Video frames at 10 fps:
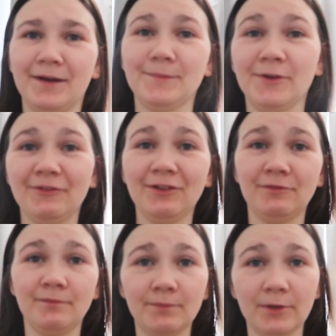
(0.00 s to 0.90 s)
On my
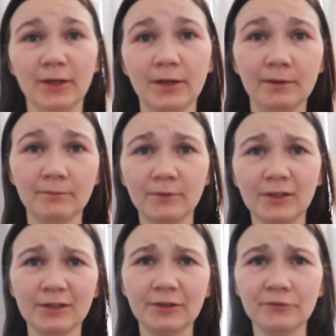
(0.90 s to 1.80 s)
phone, but um,
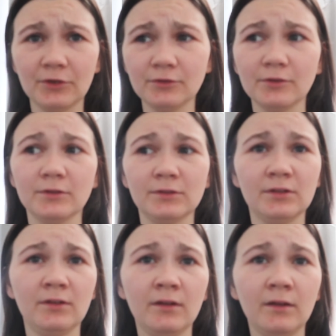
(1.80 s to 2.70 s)
is this focused?
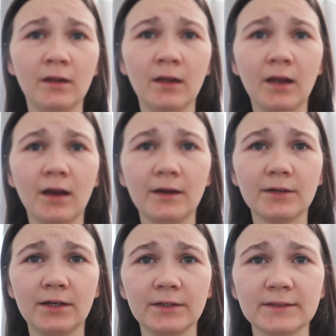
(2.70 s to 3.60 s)

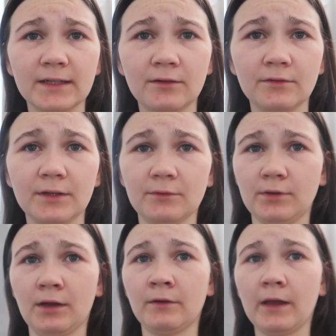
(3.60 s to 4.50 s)
I can't tell. There
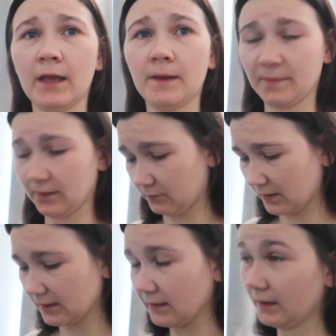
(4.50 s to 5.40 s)
we go. But
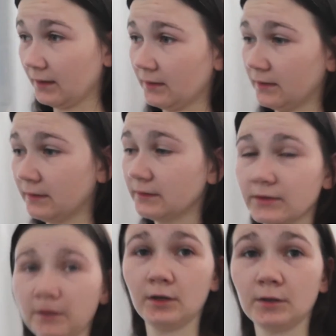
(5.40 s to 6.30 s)
anyway, yeah.
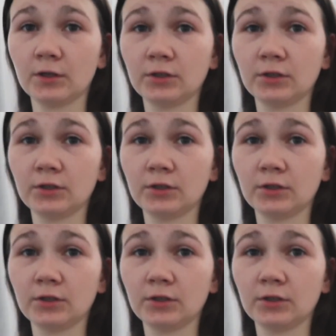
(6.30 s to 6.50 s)
So I